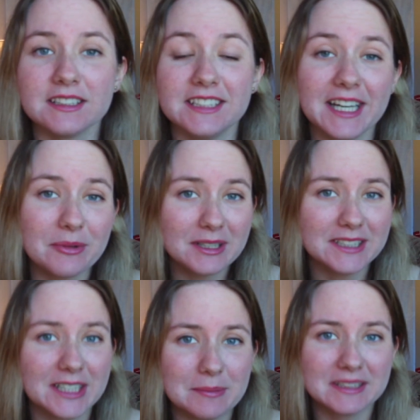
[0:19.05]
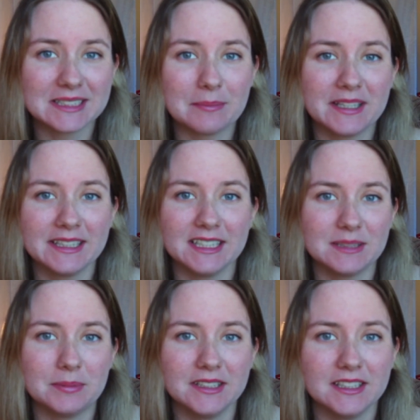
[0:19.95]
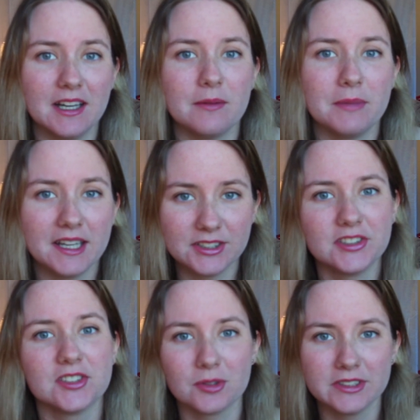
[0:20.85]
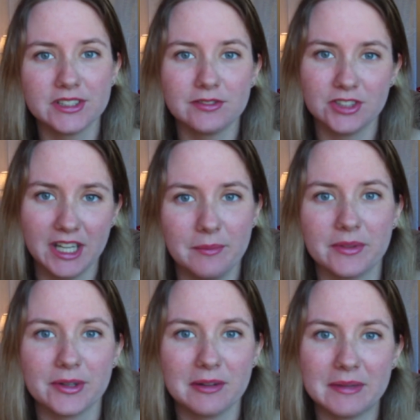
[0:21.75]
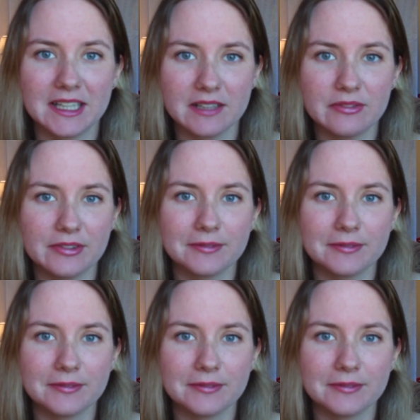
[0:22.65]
Today I want to talk about something that's been a major source of shame throughout my life.